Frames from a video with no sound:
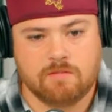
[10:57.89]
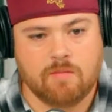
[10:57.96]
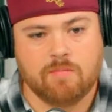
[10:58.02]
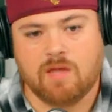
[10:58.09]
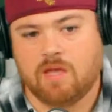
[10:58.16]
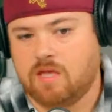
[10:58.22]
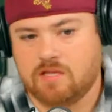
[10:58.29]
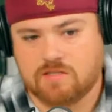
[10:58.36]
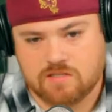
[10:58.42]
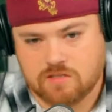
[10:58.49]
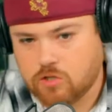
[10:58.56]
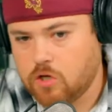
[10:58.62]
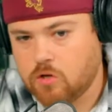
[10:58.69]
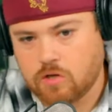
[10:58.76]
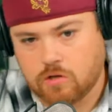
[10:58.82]
I mean it's
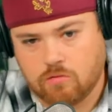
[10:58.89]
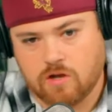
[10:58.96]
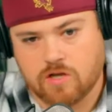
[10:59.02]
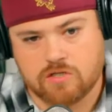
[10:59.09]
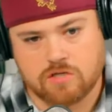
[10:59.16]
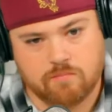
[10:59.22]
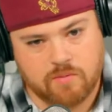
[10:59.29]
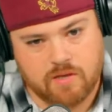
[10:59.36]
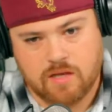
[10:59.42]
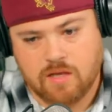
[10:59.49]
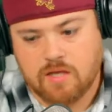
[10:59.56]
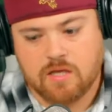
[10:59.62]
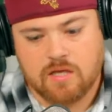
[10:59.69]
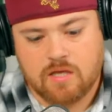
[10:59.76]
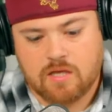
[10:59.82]
a loaded question, but
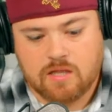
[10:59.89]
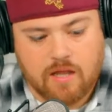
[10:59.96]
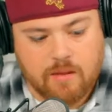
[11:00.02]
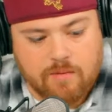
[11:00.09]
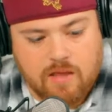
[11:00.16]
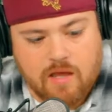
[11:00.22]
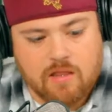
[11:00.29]
I mean.